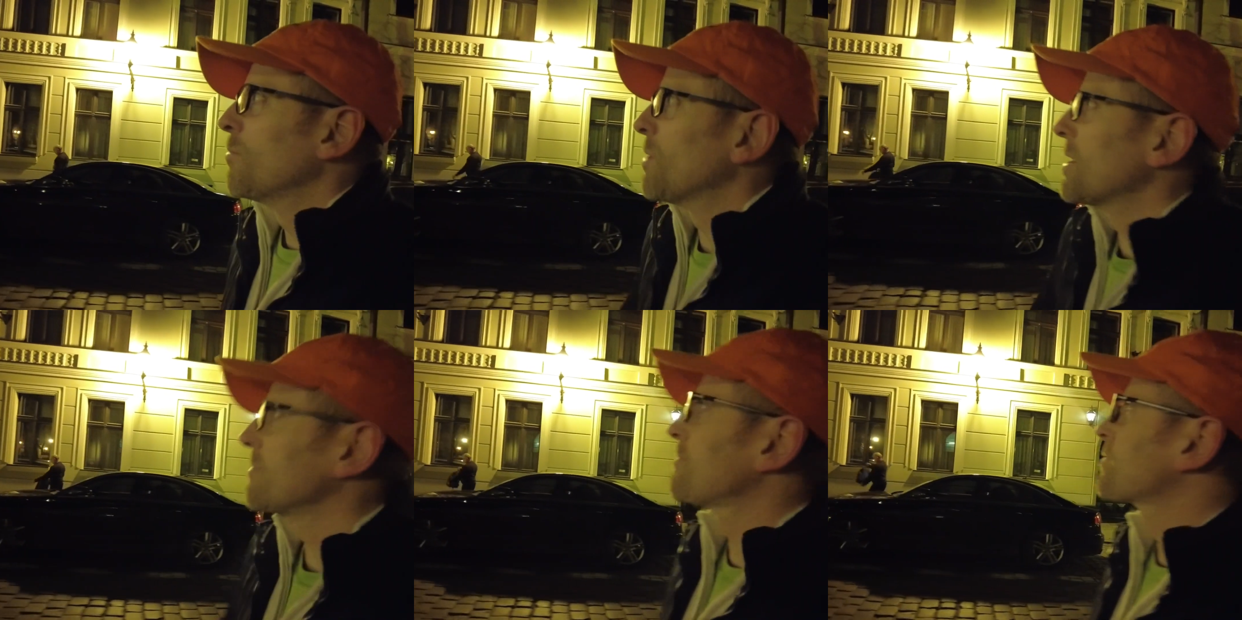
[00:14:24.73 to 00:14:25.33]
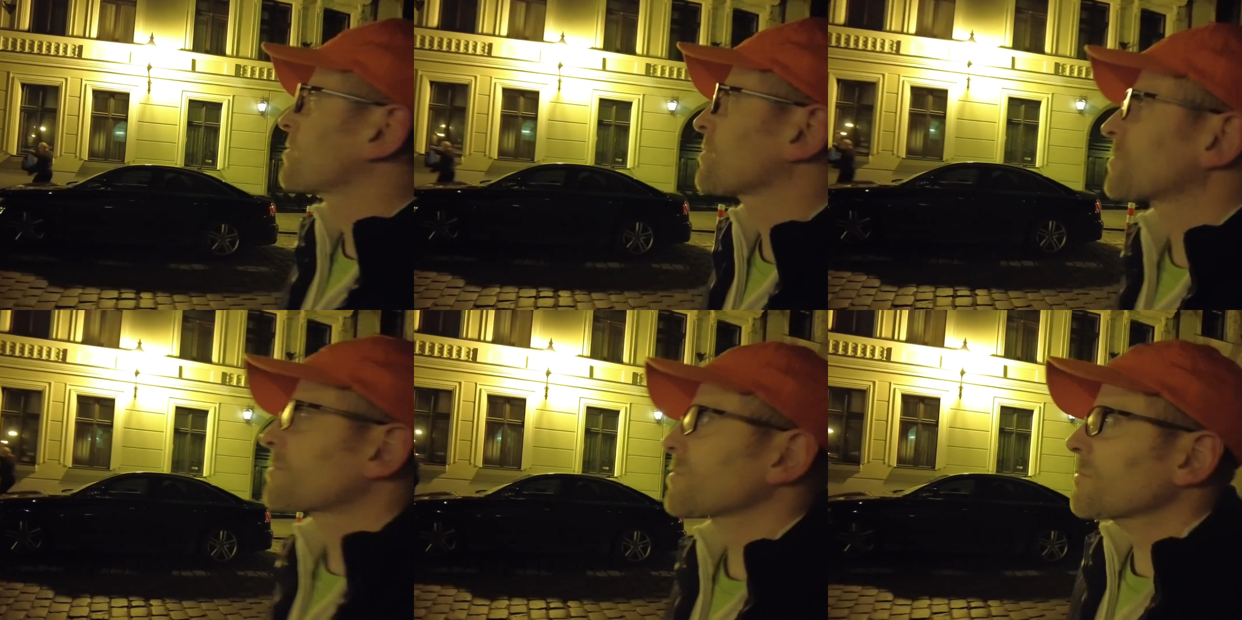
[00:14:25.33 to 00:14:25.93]
But
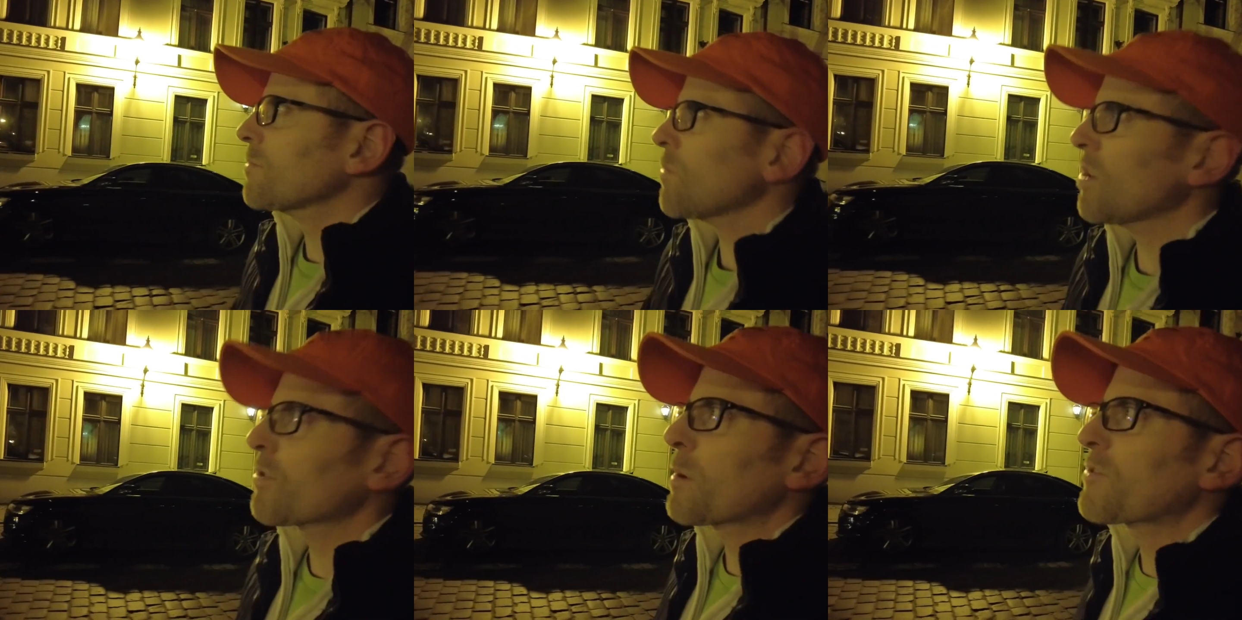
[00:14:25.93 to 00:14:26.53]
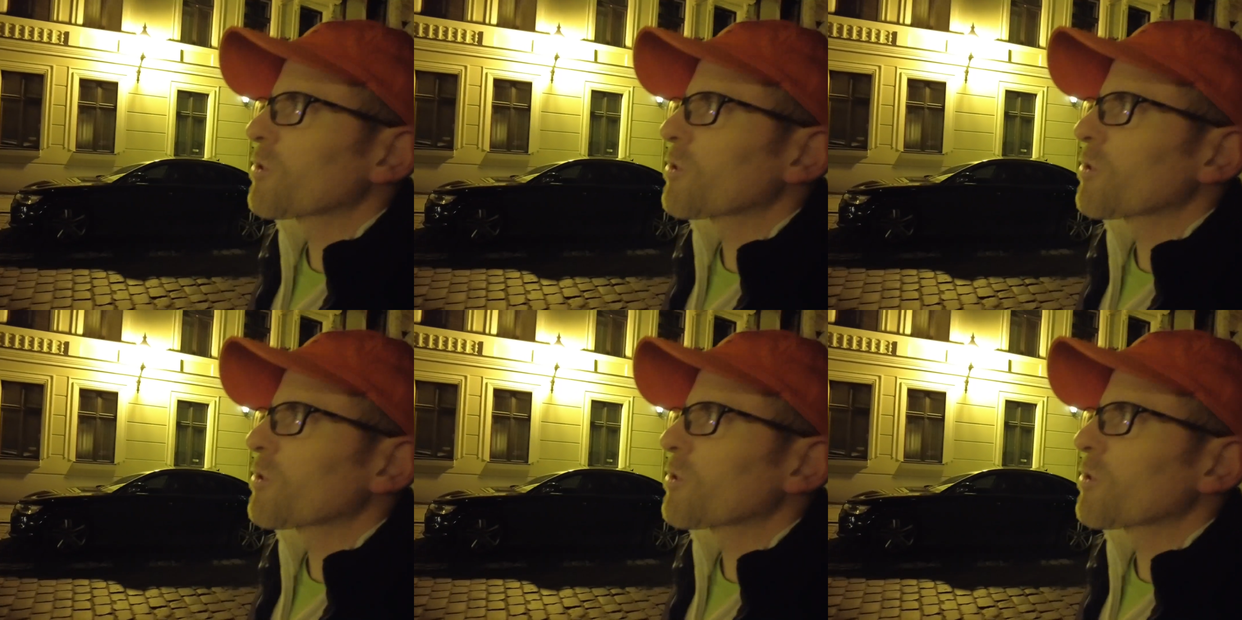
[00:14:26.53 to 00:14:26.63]
so we have